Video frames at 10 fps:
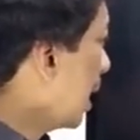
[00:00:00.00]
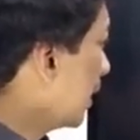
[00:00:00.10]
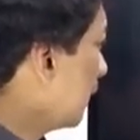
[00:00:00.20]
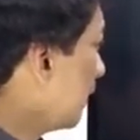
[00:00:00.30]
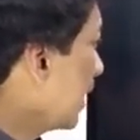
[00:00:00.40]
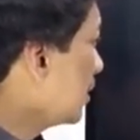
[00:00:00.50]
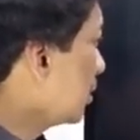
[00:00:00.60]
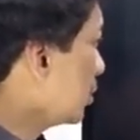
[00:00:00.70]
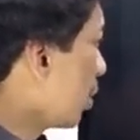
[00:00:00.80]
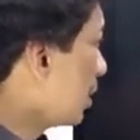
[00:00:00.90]
A
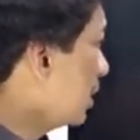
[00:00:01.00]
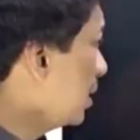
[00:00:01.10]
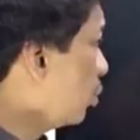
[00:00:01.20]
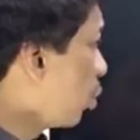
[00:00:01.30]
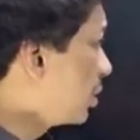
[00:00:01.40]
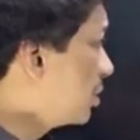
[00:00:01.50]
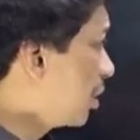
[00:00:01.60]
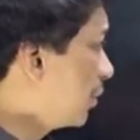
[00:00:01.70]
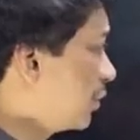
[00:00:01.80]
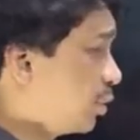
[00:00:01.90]
refraction is ordered. What is the
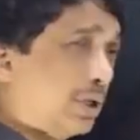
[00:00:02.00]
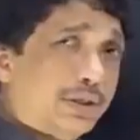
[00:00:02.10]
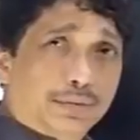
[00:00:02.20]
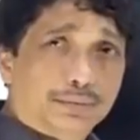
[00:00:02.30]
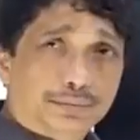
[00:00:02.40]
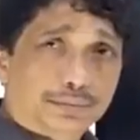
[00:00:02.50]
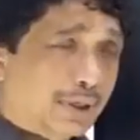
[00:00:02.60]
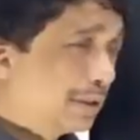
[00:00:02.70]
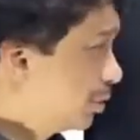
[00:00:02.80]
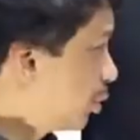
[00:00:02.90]
drug of choice?
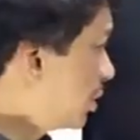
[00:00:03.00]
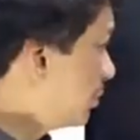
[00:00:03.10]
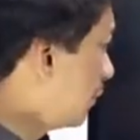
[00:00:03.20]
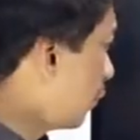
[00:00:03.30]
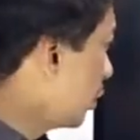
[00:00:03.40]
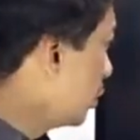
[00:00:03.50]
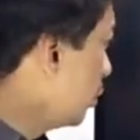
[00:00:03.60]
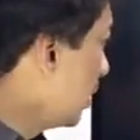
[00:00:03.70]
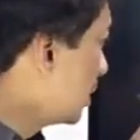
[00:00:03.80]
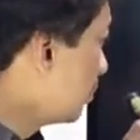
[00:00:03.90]
And the choice before
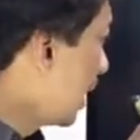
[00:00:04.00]
you is